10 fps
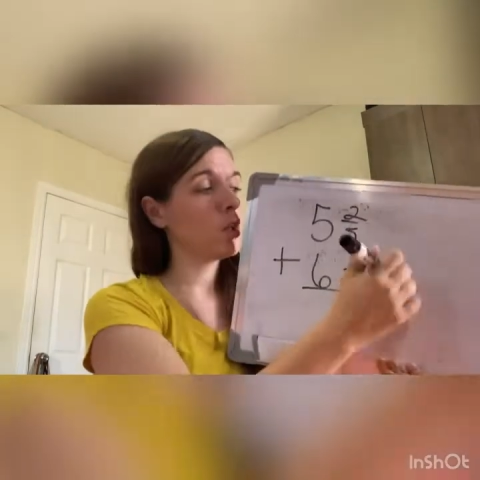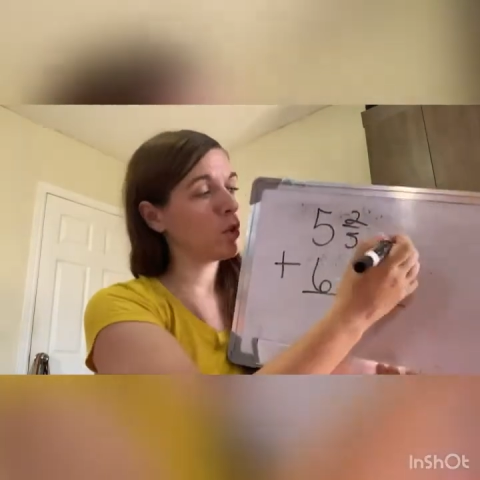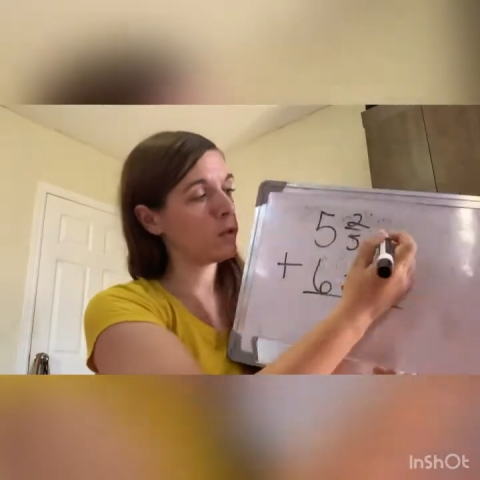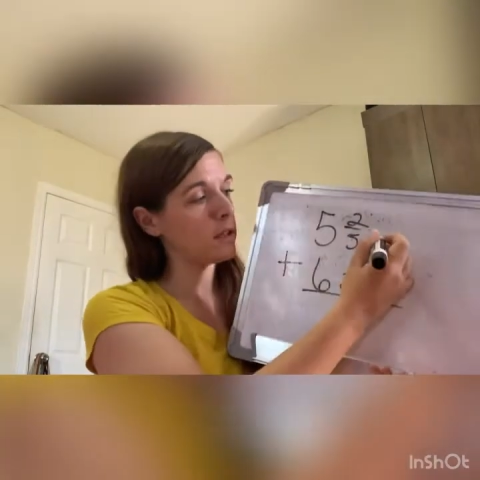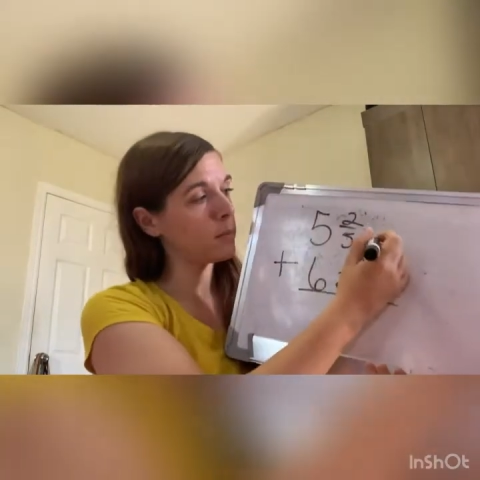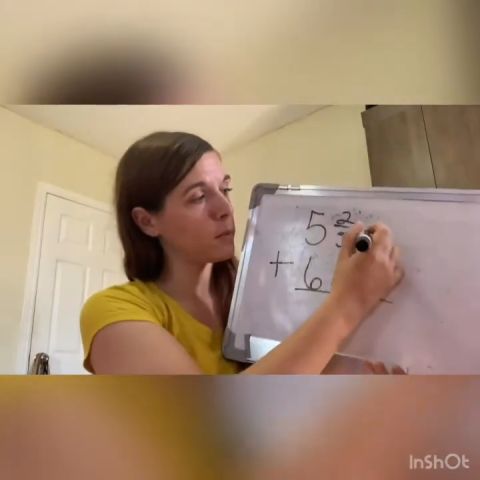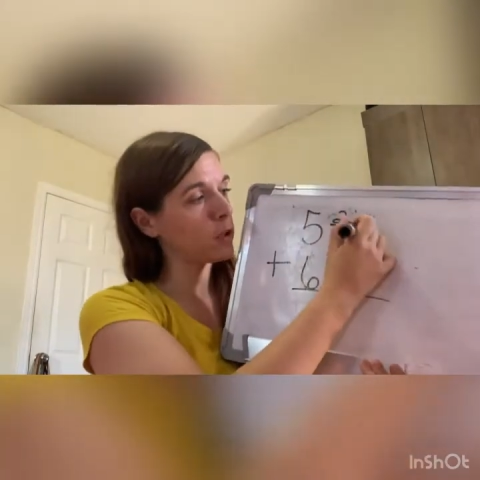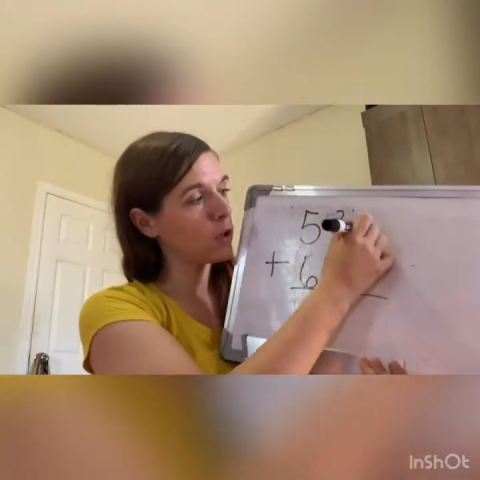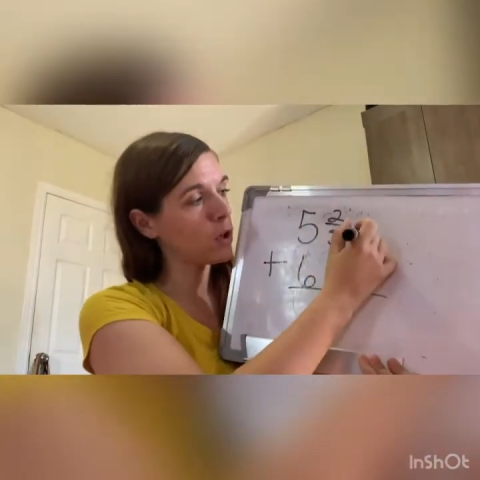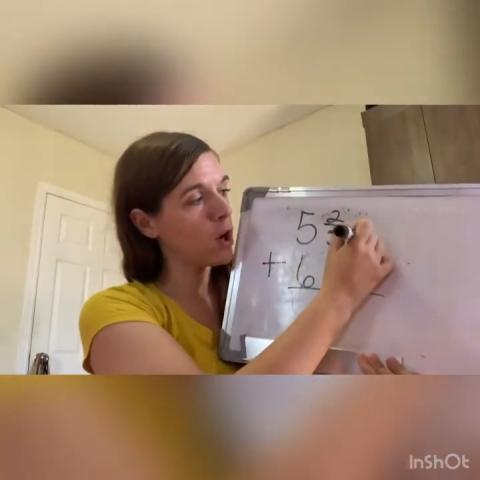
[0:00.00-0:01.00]
You need to put
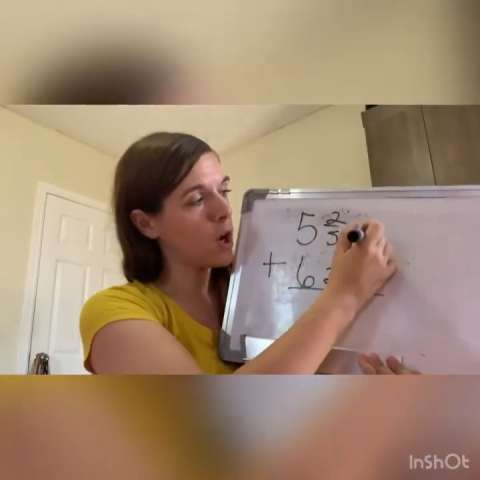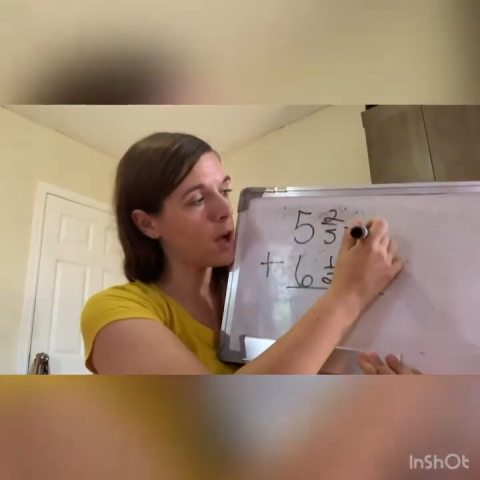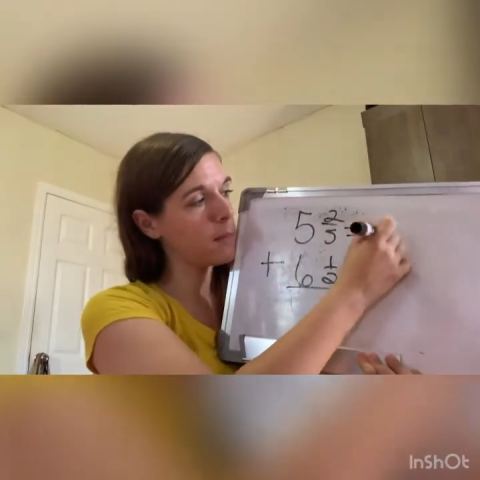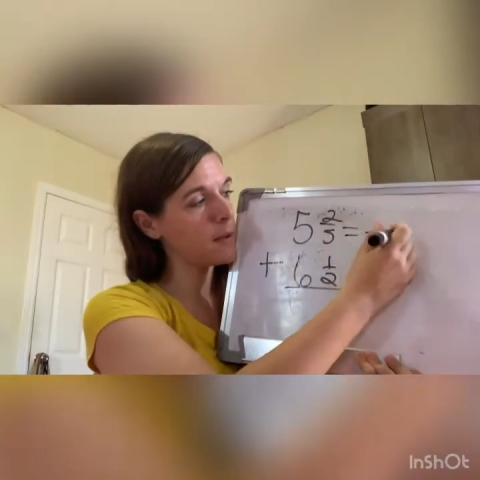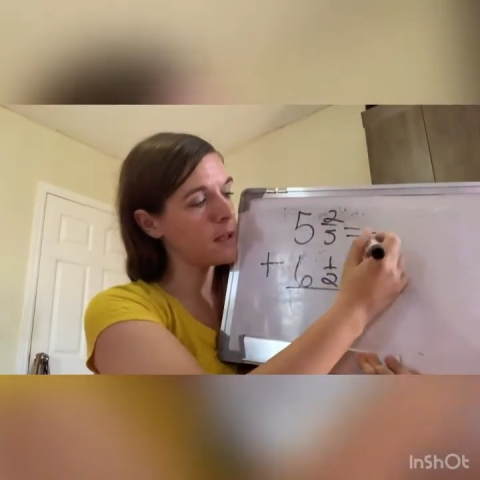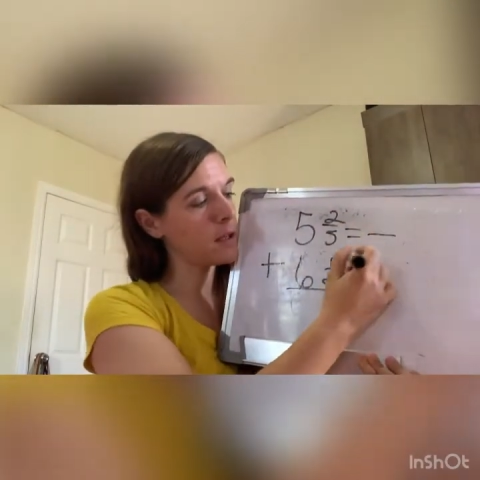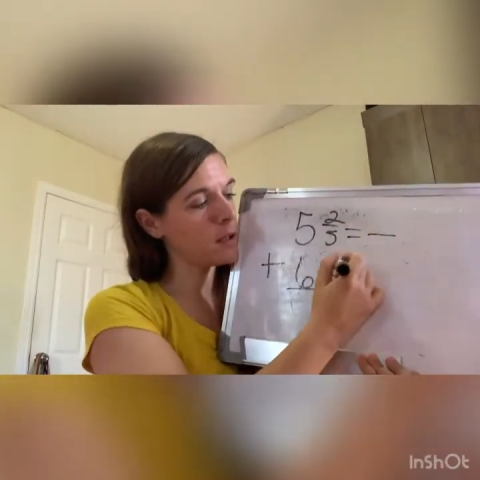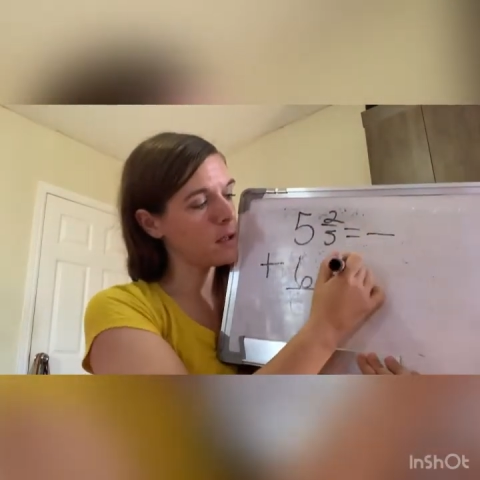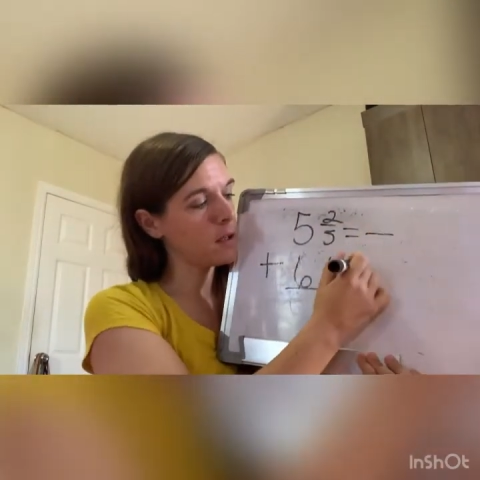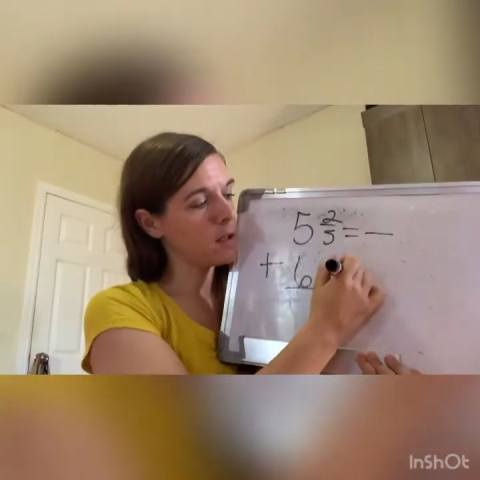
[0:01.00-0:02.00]
your
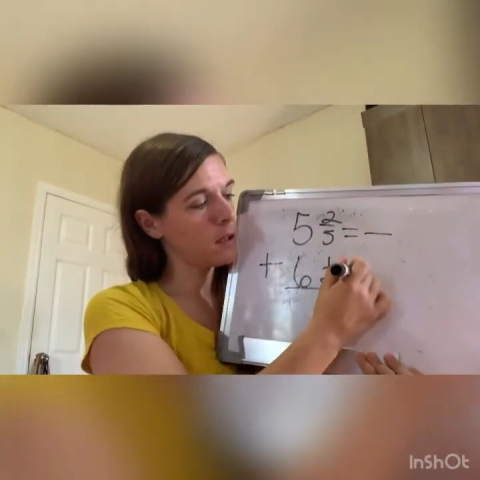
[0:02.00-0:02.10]
common